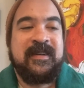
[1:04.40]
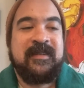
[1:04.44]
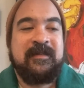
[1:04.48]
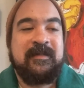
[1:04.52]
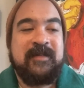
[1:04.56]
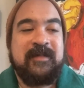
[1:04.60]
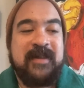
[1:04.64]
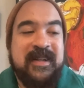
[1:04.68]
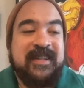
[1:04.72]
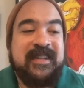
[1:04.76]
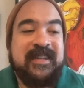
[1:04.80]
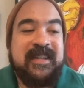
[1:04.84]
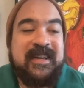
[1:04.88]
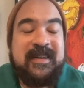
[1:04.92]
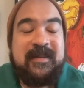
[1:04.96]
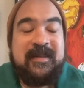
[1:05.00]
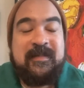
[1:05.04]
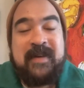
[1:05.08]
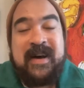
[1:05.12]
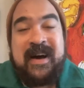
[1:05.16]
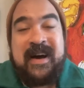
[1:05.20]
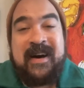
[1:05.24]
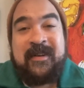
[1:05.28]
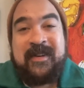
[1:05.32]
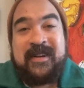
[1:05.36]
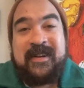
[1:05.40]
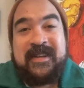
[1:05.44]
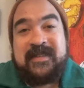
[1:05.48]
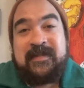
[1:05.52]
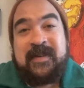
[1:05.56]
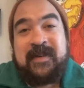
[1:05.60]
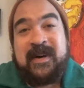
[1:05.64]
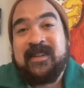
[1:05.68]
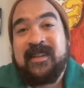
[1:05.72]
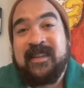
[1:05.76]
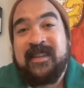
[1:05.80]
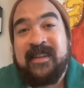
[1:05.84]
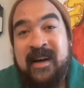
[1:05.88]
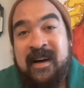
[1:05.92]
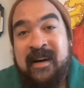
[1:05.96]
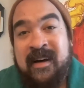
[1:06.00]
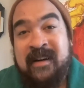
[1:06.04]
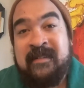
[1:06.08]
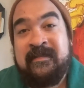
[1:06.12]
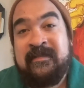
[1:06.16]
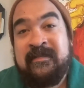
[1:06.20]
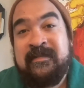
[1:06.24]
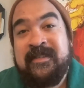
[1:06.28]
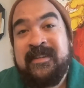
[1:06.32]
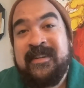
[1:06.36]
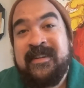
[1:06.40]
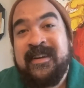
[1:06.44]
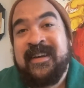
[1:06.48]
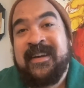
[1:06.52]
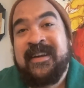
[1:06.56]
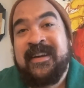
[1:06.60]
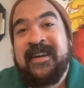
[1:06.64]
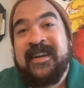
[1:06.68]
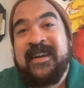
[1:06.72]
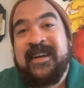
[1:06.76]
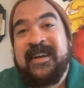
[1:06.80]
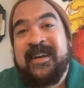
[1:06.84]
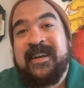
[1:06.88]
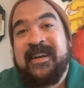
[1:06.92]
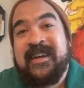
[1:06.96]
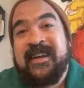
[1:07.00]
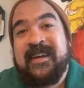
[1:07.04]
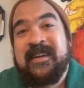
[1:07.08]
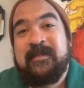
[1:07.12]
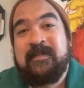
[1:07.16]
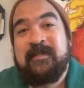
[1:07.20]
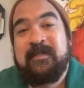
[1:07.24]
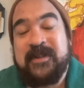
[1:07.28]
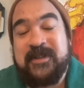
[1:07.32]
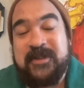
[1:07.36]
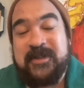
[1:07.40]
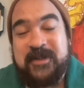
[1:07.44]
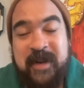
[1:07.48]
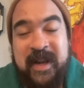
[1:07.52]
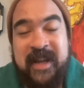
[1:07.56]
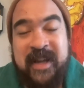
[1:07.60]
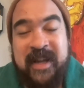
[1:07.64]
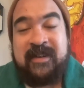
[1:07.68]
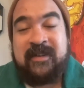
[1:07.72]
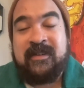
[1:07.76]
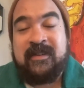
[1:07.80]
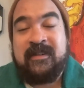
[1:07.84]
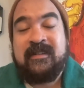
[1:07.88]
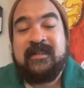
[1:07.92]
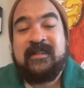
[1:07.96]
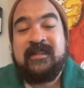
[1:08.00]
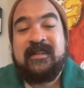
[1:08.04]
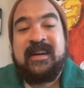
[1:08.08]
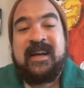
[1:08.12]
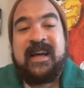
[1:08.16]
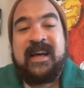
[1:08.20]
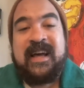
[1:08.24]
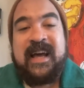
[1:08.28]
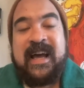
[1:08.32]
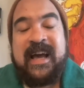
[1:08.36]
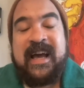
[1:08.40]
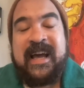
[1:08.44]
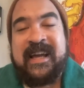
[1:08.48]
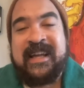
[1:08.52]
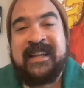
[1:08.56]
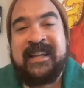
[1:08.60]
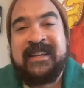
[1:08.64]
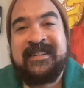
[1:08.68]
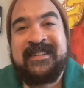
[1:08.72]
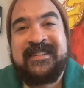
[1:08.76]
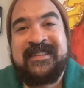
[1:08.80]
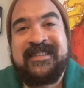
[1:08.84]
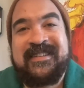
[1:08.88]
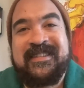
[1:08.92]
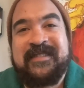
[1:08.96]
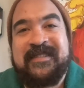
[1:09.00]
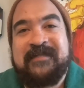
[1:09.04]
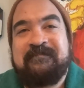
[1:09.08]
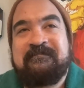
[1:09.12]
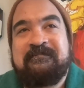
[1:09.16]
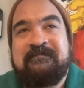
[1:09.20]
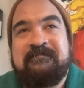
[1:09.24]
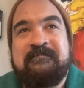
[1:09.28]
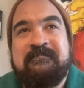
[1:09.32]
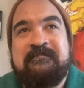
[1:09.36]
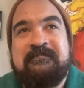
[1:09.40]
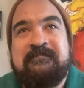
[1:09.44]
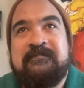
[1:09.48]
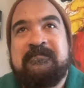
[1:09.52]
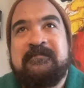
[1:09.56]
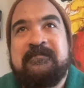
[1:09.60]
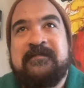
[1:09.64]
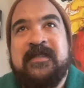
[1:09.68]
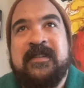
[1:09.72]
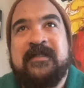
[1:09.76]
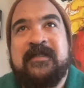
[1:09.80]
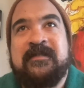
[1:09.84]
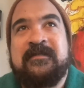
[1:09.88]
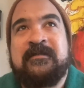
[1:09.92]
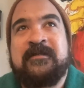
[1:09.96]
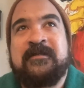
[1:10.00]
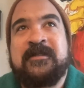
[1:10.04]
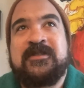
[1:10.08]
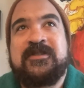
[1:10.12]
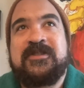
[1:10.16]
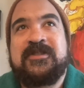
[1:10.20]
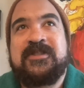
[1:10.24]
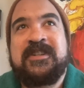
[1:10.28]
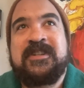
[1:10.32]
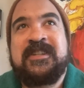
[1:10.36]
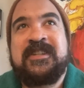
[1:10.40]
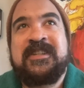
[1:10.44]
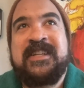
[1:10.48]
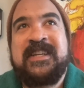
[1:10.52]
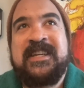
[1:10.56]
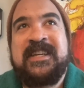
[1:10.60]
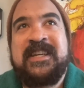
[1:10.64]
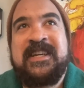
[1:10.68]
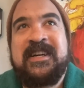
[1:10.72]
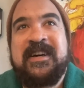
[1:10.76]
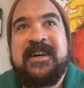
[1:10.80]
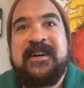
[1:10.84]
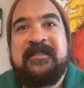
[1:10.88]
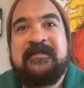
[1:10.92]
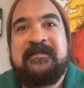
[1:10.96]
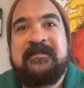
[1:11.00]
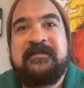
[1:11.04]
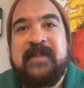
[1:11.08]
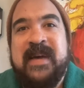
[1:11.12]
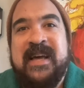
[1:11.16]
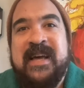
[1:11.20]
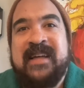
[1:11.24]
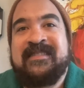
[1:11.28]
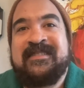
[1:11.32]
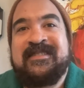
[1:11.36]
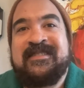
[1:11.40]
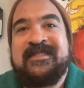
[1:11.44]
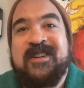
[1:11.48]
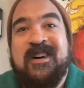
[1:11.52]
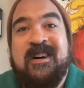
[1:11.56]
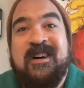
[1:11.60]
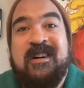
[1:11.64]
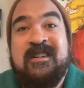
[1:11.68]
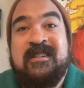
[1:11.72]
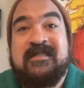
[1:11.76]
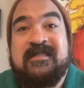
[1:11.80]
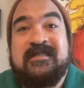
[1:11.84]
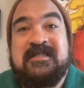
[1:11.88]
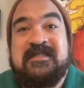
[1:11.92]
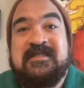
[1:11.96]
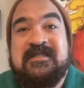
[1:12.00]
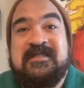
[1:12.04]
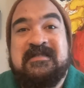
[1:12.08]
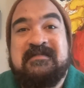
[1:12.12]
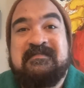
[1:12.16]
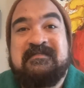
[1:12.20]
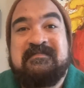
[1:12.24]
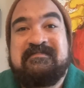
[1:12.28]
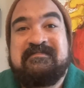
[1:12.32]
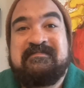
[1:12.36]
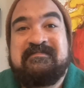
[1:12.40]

really it's about love, betrayal, and the fragility of men's hearts.